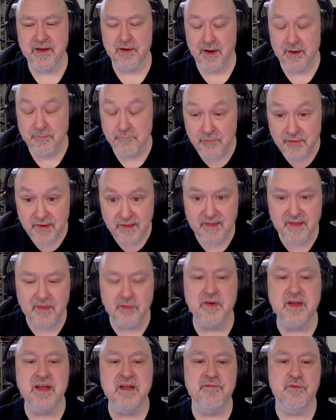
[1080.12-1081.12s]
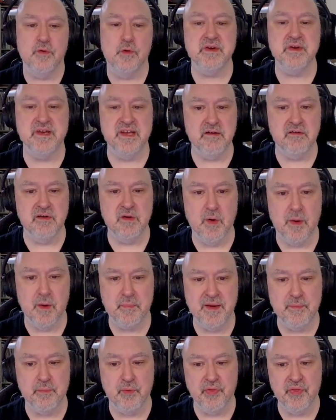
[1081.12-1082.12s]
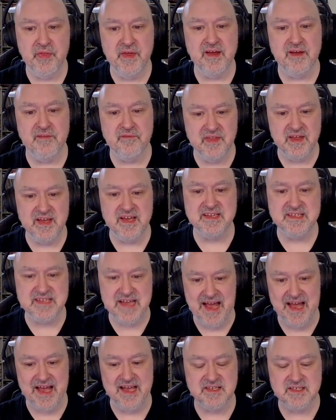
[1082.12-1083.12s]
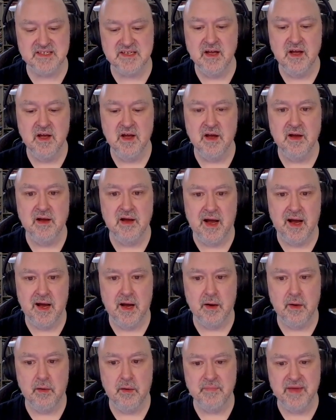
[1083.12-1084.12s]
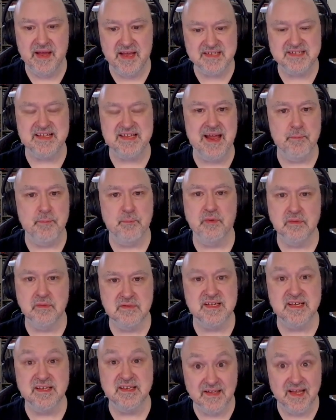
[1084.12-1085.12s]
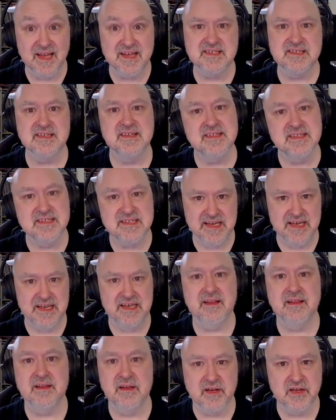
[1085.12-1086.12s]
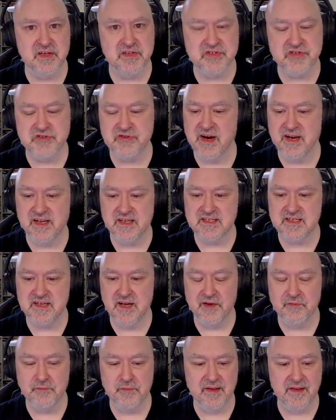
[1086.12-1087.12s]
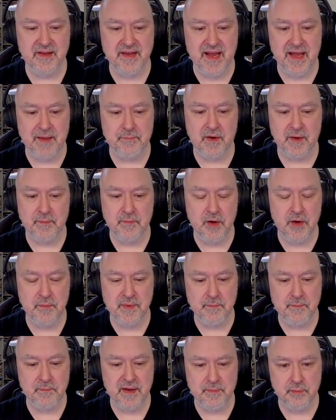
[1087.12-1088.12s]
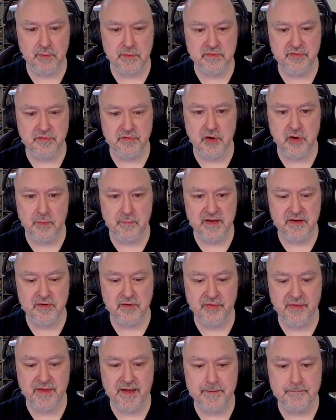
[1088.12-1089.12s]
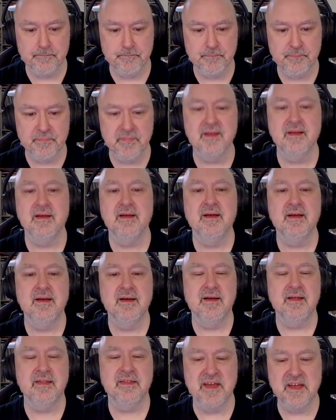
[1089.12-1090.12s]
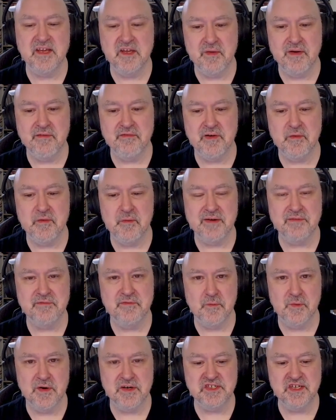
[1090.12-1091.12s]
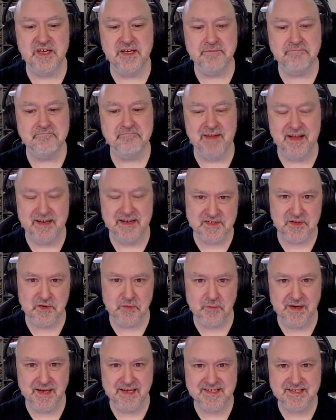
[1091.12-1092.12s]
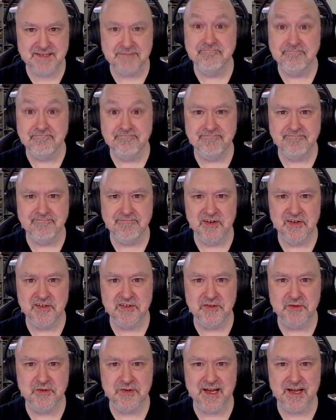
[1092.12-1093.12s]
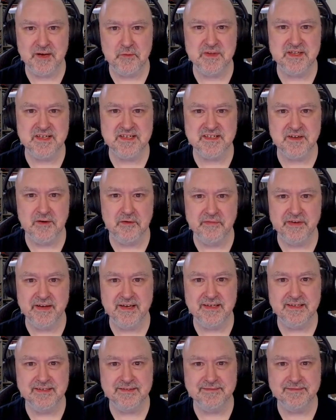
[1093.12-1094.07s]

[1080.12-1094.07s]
I'm really looking forward to hearing what people think of these as um, examples and lessons in the constraints. I really am. I'm hoping people do comment on that. Thank you everyone for watching, and as always, good luck with your solving.